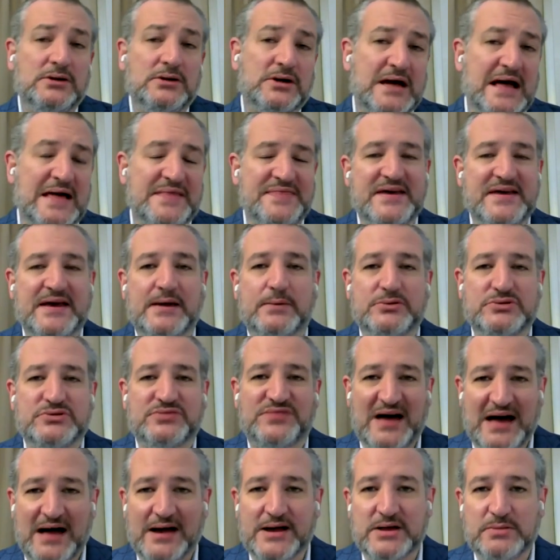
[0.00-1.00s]
look, I think it was
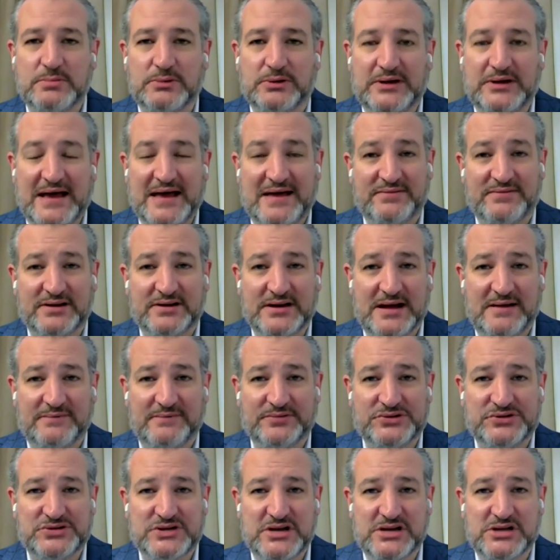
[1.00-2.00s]
valuable to have a
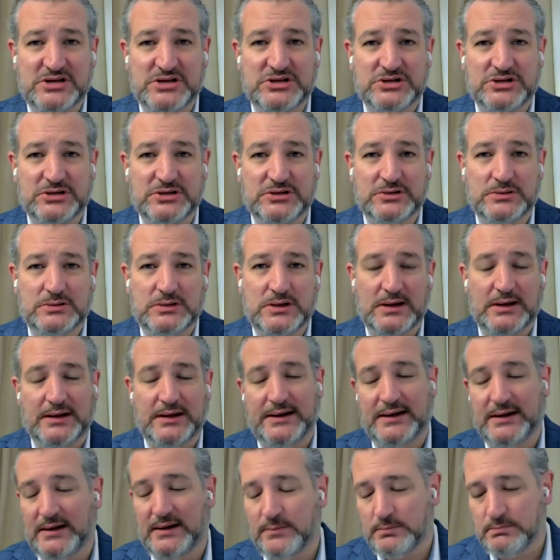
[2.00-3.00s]
conversation,
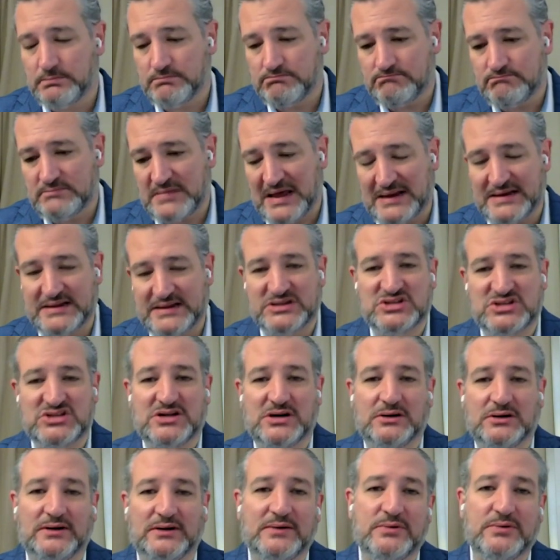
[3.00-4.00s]
uh, not
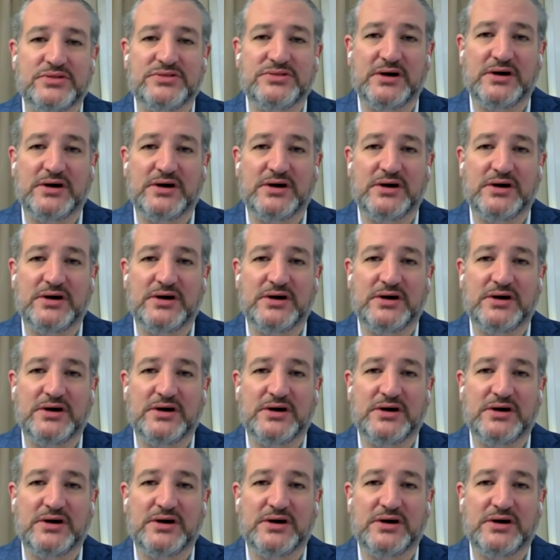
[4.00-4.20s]
necessarily with